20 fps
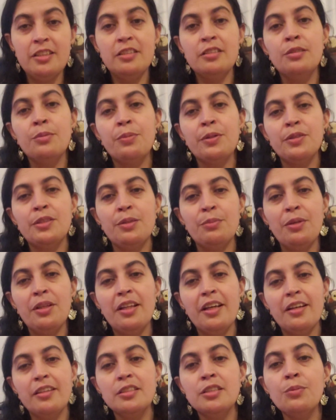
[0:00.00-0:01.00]
It's supposed to be
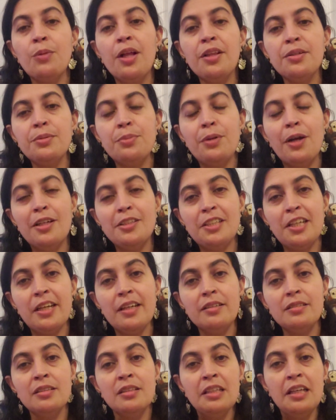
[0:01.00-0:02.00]
like a smaller
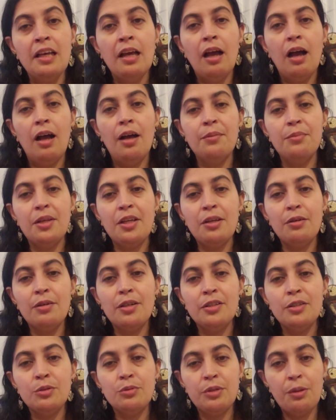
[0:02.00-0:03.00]
project that you
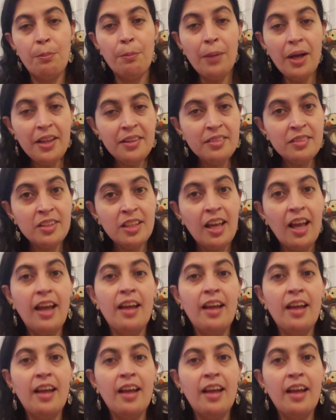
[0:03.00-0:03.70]
can do in a month,